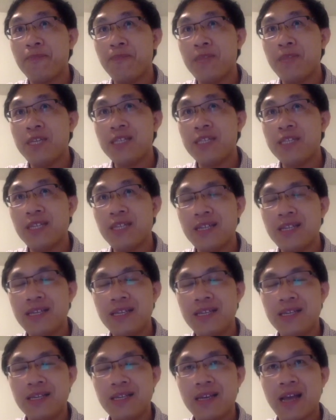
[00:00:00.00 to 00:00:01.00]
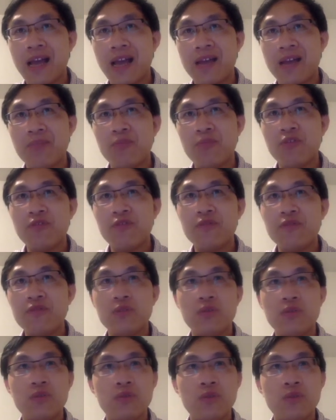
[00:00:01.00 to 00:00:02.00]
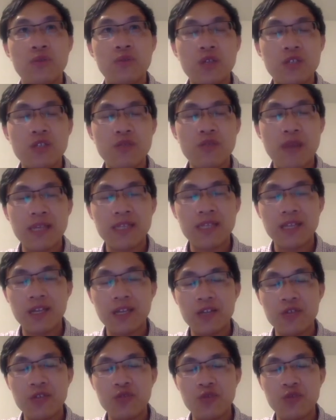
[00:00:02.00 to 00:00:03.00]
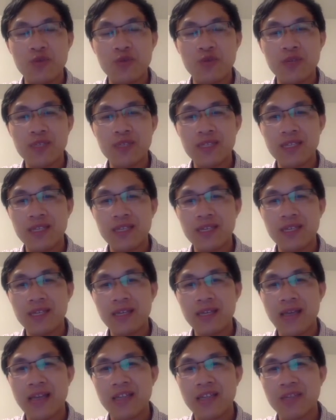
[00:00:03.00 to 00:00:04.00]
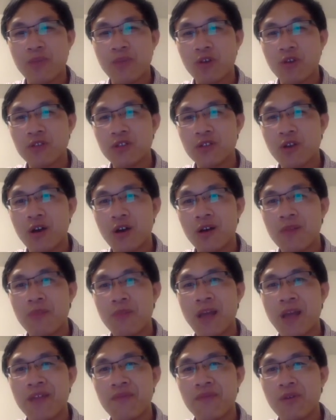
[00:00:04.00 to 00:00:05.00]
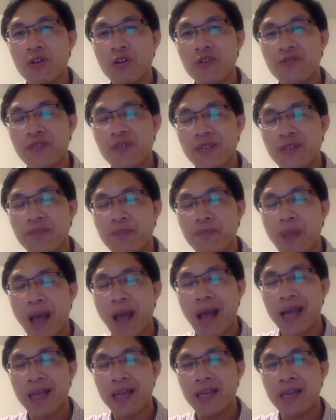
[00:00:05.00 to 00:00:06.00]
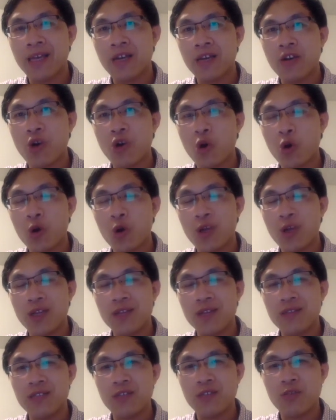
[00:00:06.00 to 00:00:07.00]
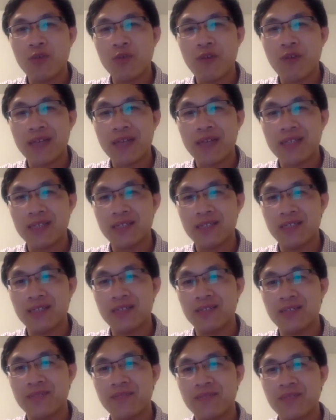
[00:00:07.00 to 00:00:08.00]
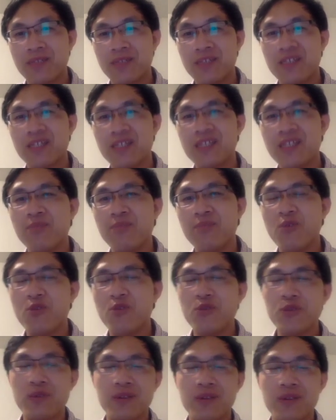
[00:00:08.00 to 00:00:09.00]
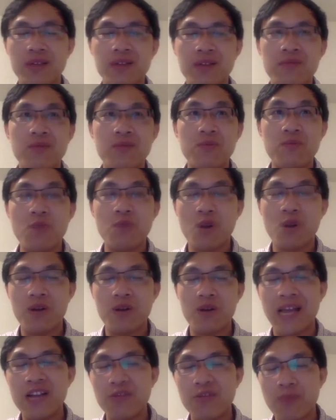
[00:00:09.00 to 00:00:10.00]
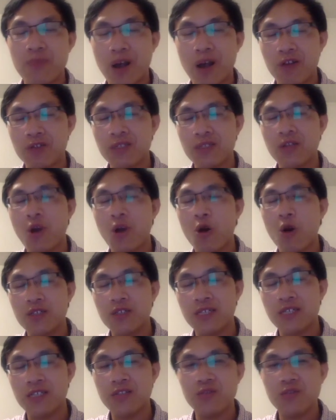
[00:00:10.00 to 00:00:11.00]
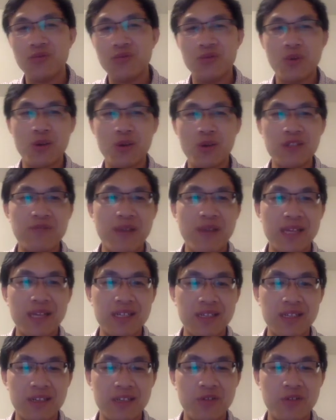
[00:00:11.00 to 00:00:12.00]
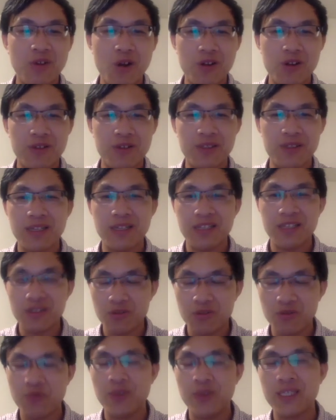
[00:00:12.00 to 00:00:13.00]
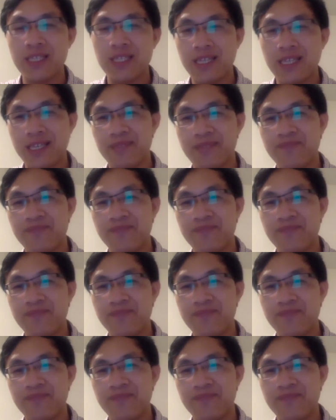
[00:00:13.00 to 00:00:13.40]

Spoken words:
recently, I moved to Northwestern University as a postdoc by following my current supervisor. He just moved from Dartmouth College to Northwestern University.